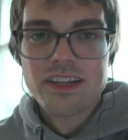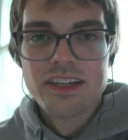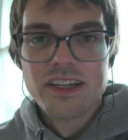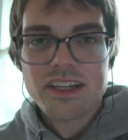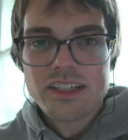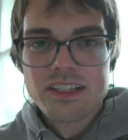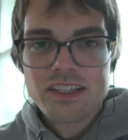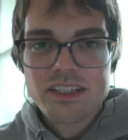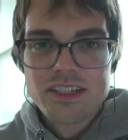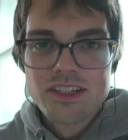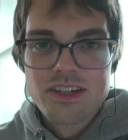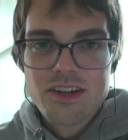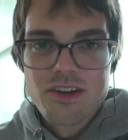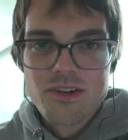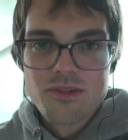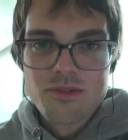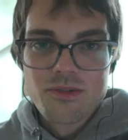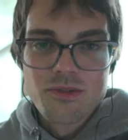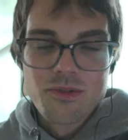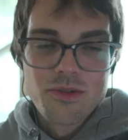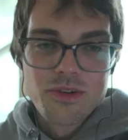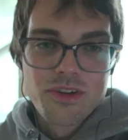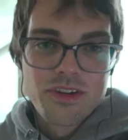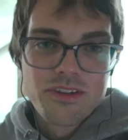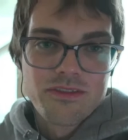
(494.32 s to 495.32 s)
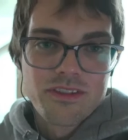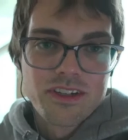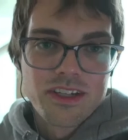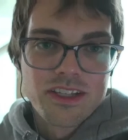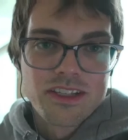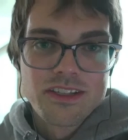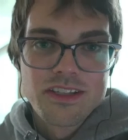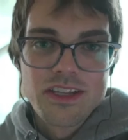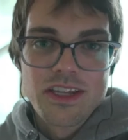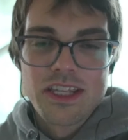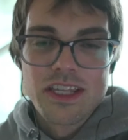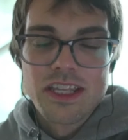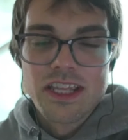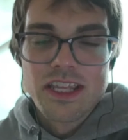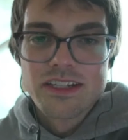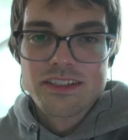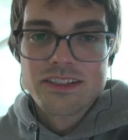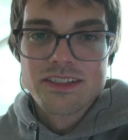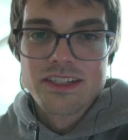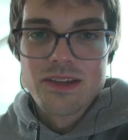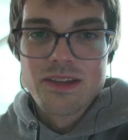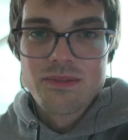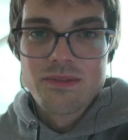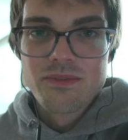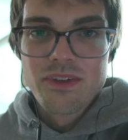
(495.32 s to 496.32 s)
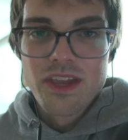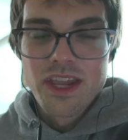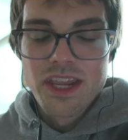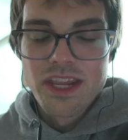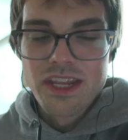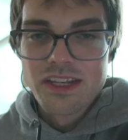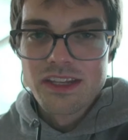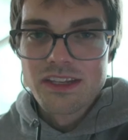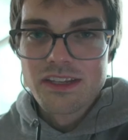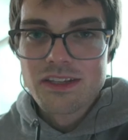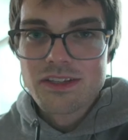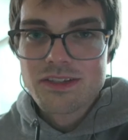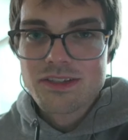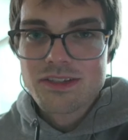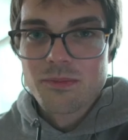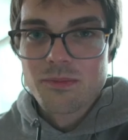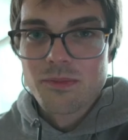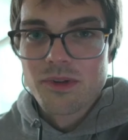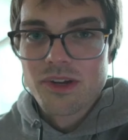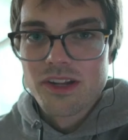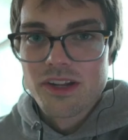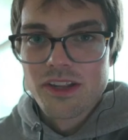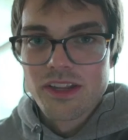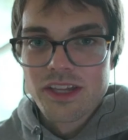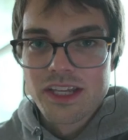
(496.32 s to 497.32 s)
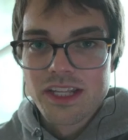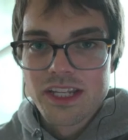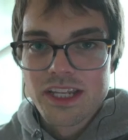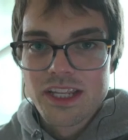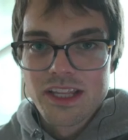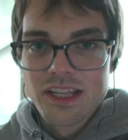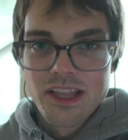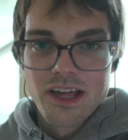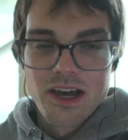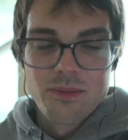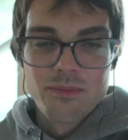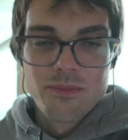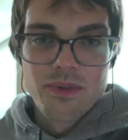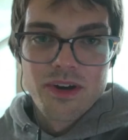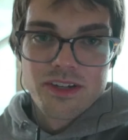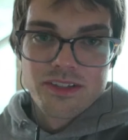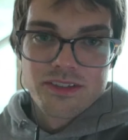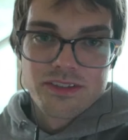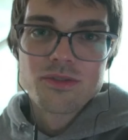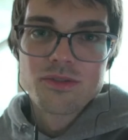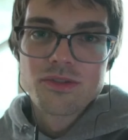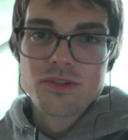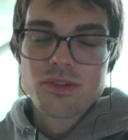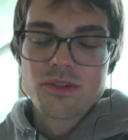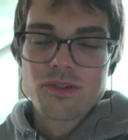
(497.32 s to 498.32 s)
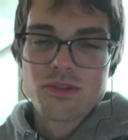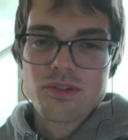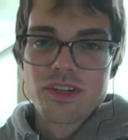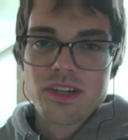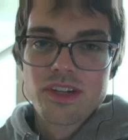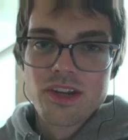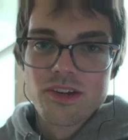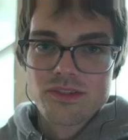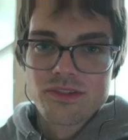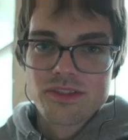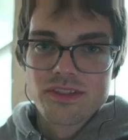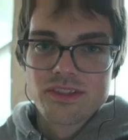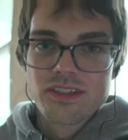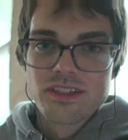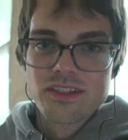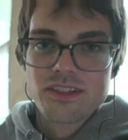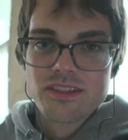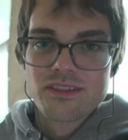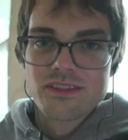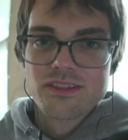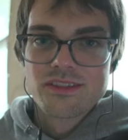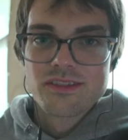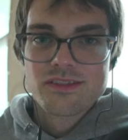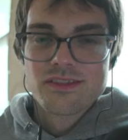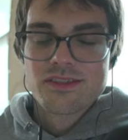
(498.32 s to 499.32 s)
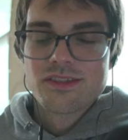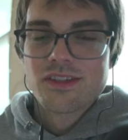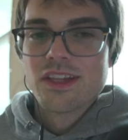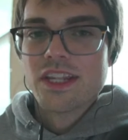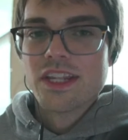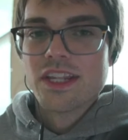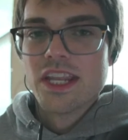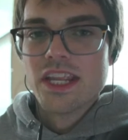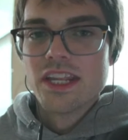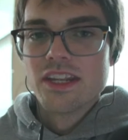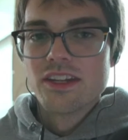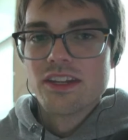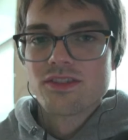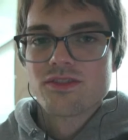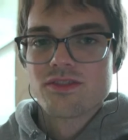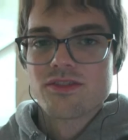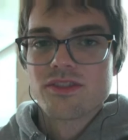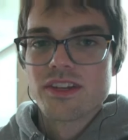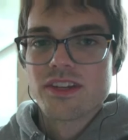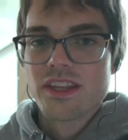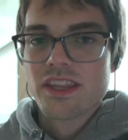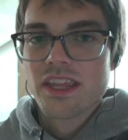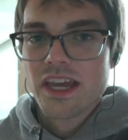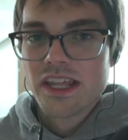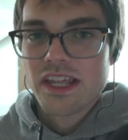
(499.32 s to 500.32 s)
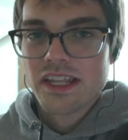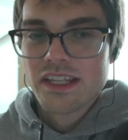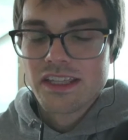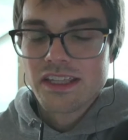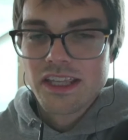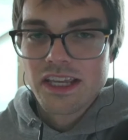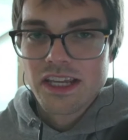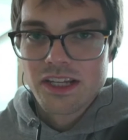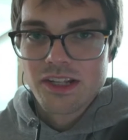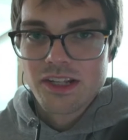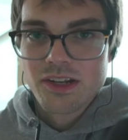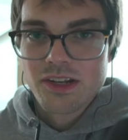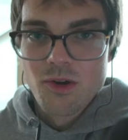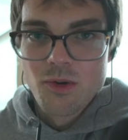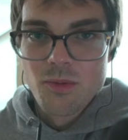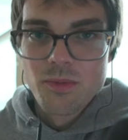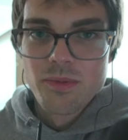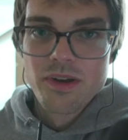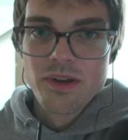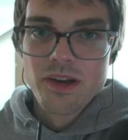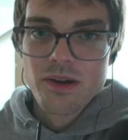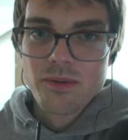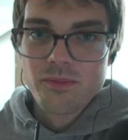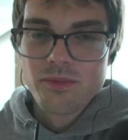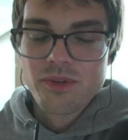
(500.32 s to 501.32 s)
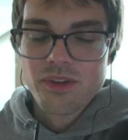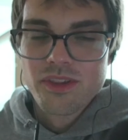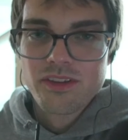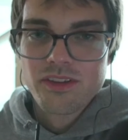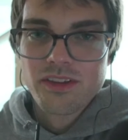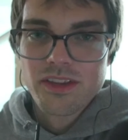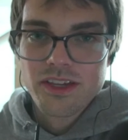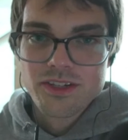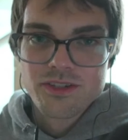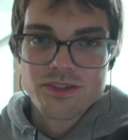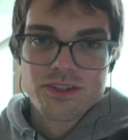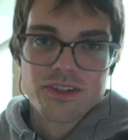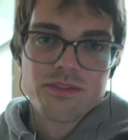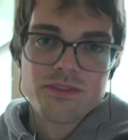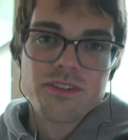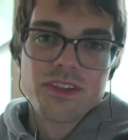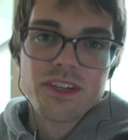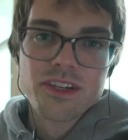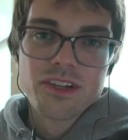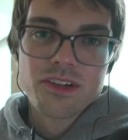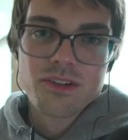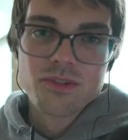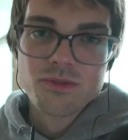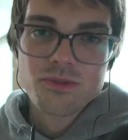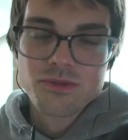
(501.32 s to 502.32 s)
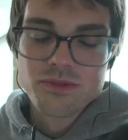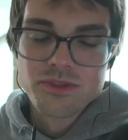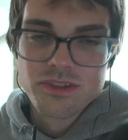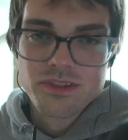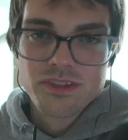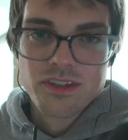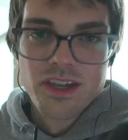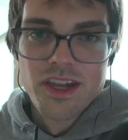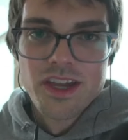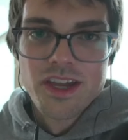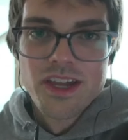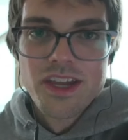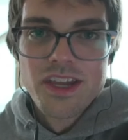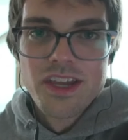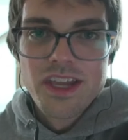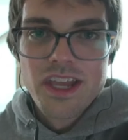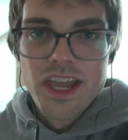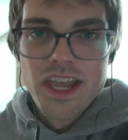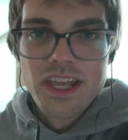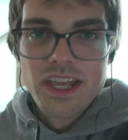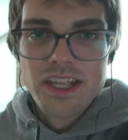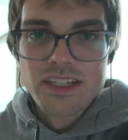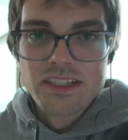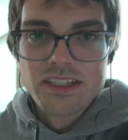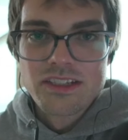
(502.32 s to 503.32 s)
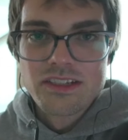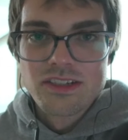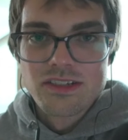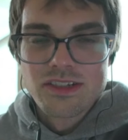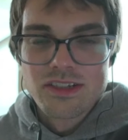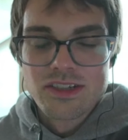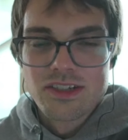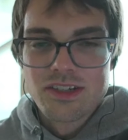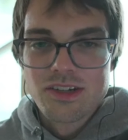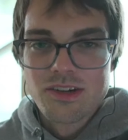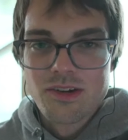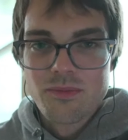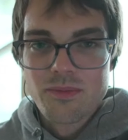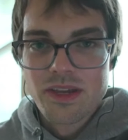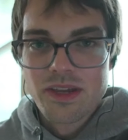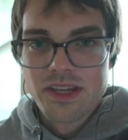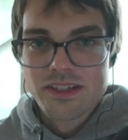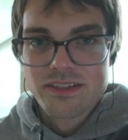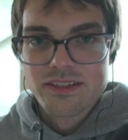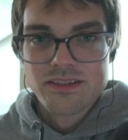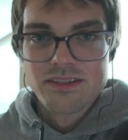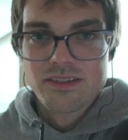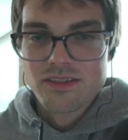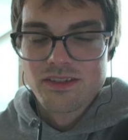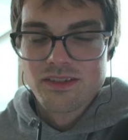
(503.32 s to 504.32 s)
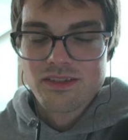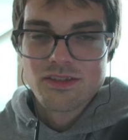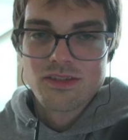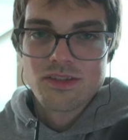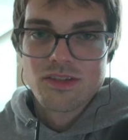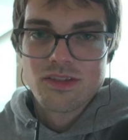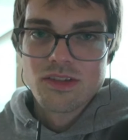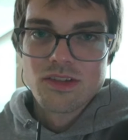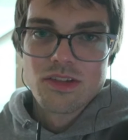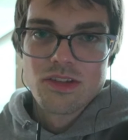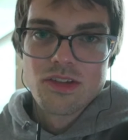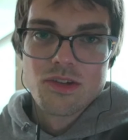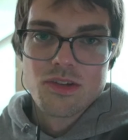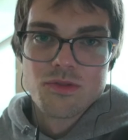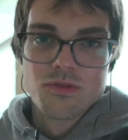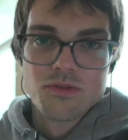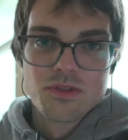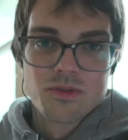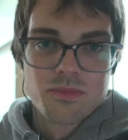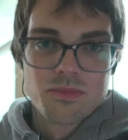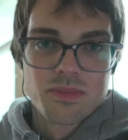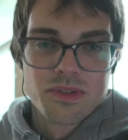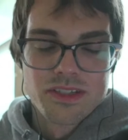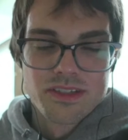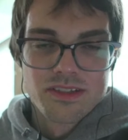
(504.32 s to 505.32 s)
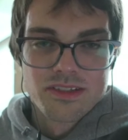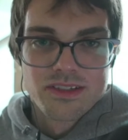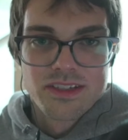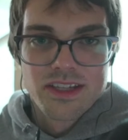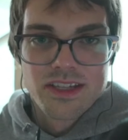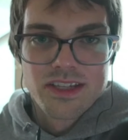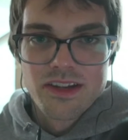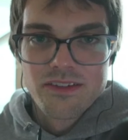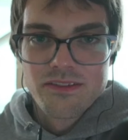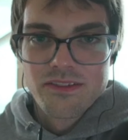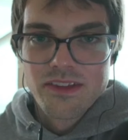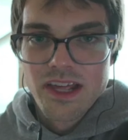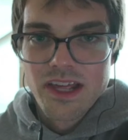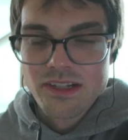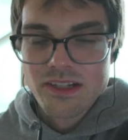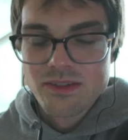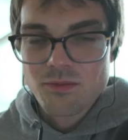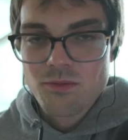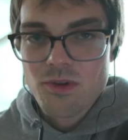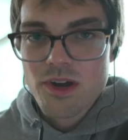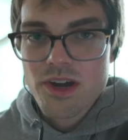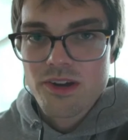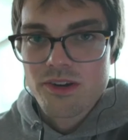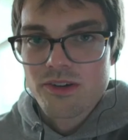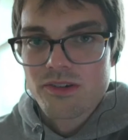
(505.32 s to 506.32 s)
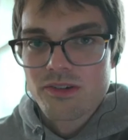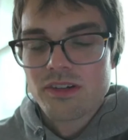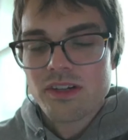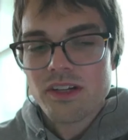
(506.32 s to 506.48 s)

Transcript: Or even in that same vein, somebody like an Elon Musk who, sees an industry that could open up with electric vehicles and, makes this huge business out of that as well.